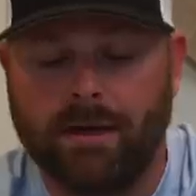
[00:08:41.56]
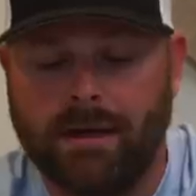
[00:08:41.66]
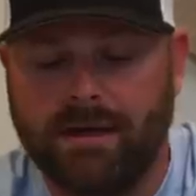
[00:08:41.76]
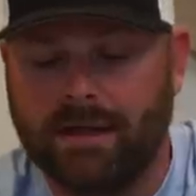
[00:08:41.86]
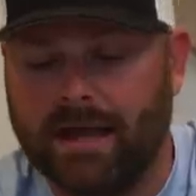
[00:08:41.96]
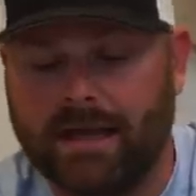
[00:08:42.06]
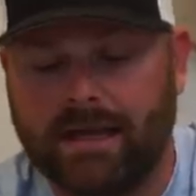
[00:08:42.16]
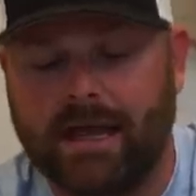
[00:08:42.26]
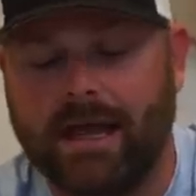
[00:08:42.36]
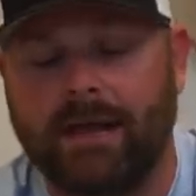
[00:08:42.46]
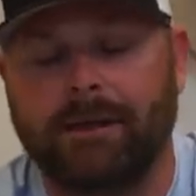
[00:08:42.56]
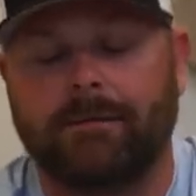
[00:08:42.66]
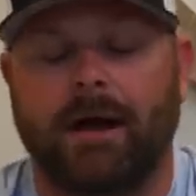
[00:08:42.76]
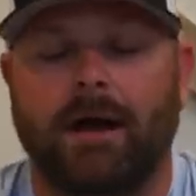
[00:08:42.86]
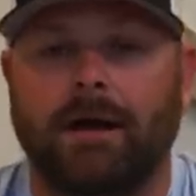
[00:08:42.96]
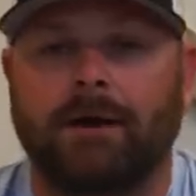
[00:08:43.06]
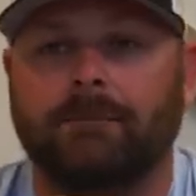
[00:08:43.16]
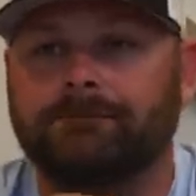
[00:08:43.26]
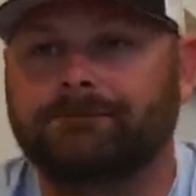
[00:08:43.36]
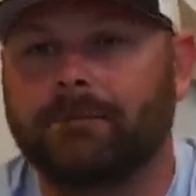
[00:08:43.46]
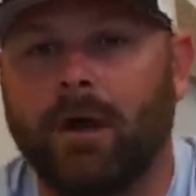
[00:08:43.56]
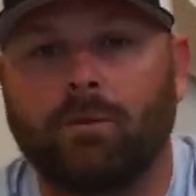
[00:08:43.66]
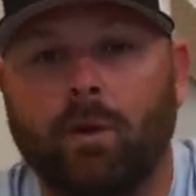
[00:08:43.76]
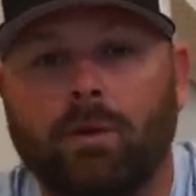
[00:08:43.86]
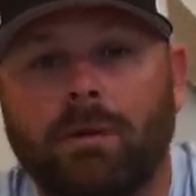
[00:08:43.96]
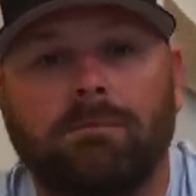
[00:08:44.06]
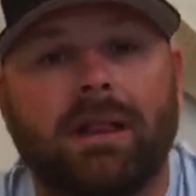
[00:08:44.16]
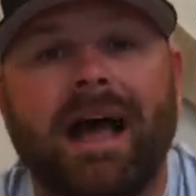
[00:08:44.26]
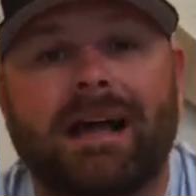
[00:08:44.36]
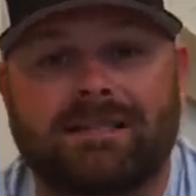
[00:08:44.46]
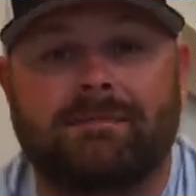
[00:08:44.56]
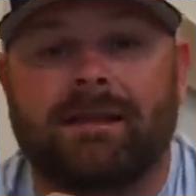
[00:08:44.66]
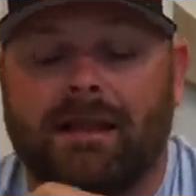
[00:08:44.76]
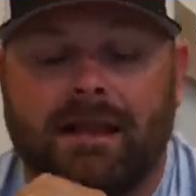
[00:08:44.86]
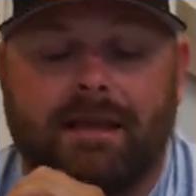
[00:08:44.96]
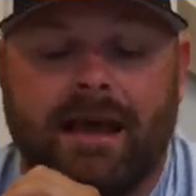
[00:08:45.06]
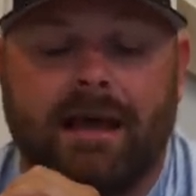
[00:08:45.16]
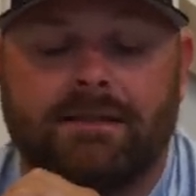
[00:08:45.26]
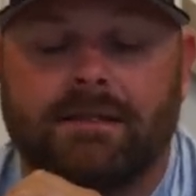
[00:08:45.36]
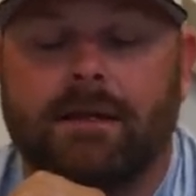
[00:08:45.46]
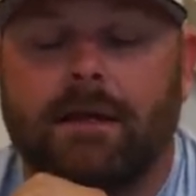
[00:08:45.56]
maybe like a uh, Aurora black, something like that.